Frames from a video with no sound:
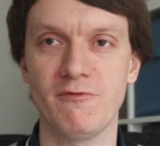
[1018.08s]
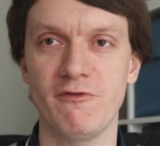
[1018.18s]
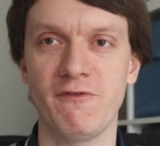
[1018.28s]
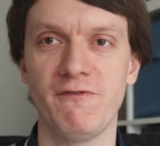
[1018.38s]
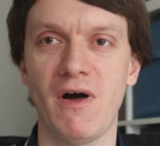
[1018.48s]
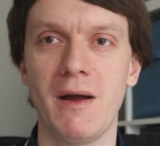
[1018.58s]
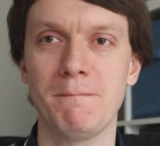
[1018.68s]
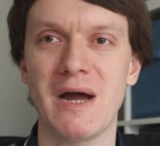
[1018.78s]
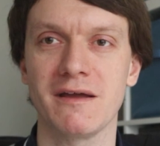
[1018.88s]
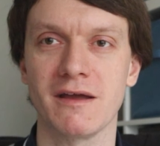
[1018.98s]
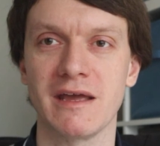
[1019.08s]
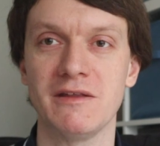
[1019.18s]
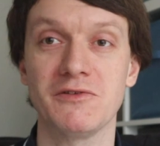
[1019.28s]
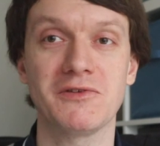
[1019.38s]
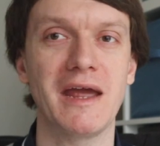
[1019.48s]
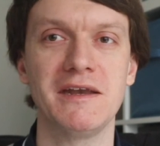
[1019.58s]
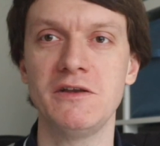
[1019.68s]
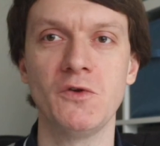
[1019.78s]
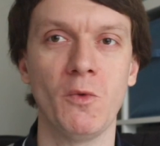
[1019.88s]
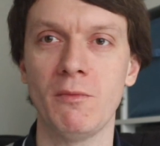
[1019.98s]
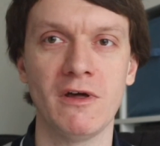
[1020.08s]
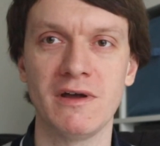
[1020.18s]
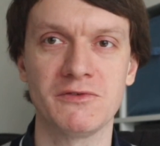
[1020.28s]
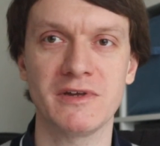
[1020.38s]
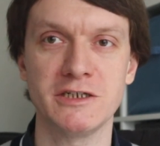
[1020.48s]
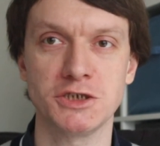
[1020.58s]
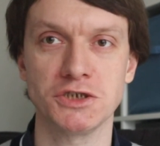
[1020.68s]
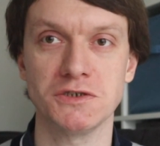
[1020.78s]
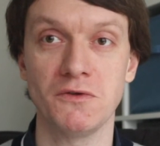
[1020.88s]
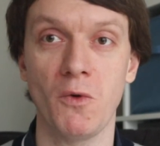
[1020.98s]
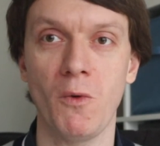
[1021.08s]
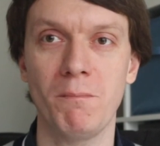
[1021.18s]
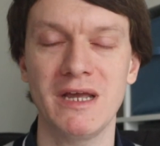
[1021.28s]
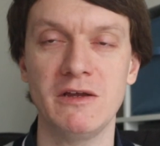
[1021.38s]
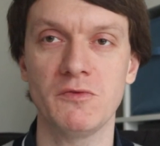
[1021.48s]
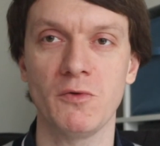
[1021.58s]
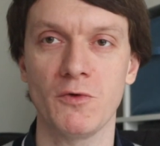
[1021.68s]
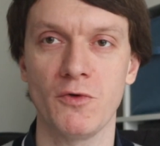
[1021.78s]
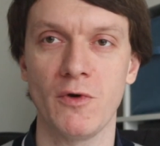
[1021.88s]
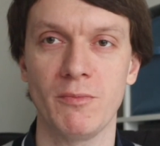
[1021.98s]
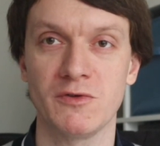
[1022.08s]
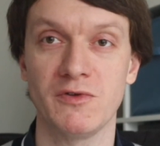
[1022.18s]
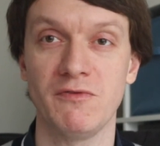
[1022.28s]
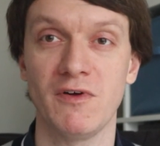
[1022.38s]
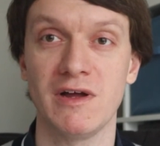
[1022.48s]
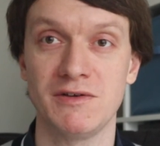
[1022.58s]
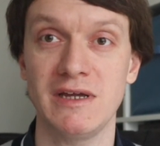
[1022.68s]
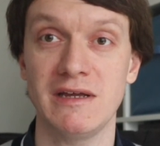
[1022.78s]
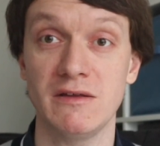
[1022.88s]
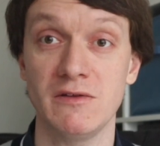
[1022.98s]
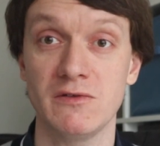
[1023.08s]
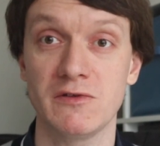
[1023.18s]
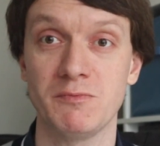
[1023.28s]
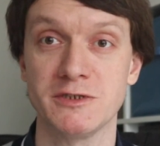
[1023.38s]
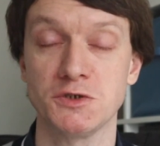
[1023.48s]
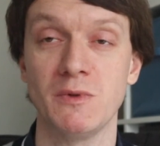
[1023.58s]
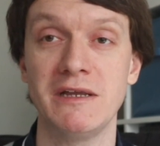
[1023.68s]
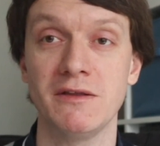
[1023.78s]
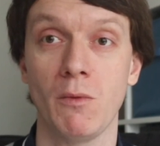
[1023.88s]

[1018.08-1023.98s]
fight back against any normalisation or peaceful cooperative ideas between